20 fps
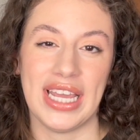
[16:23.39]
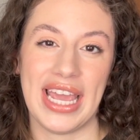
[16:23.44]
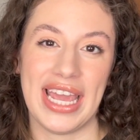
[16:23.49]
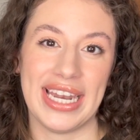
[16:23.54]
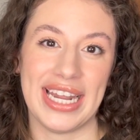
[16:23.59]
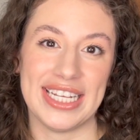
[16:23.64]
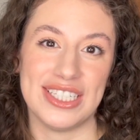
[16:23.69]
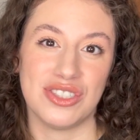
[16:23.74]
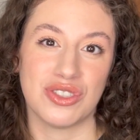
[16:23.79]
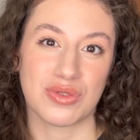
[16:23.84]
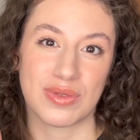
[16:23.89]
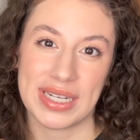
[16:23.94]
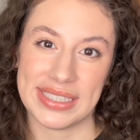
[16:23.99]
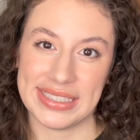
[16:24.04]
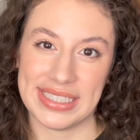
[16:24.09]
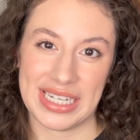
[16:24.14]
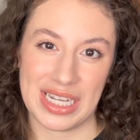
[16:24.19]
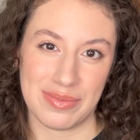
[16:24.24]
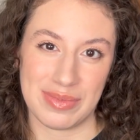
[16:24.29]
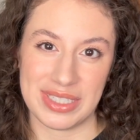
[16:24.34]
and I dress
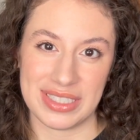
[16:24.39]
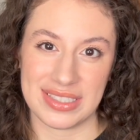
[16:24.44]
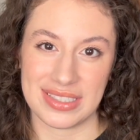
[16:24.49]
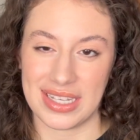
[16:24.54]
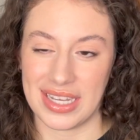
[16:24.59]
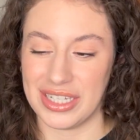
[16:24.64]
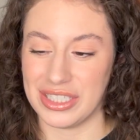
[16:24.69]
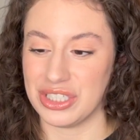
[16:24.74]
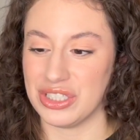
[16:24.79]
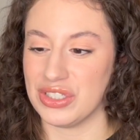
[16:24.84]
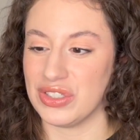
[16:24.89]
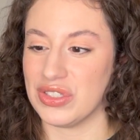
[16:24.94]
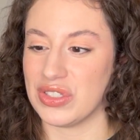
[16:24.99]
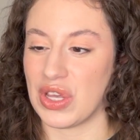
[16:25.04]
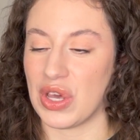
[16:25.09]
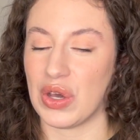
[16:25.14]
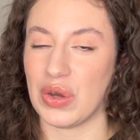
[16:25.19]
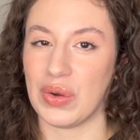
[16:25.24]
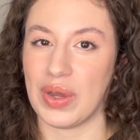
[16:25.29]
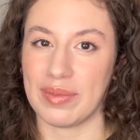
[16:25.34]
it up as such.
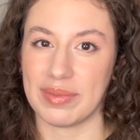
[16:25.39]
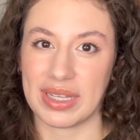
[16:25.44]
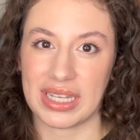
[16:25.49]
So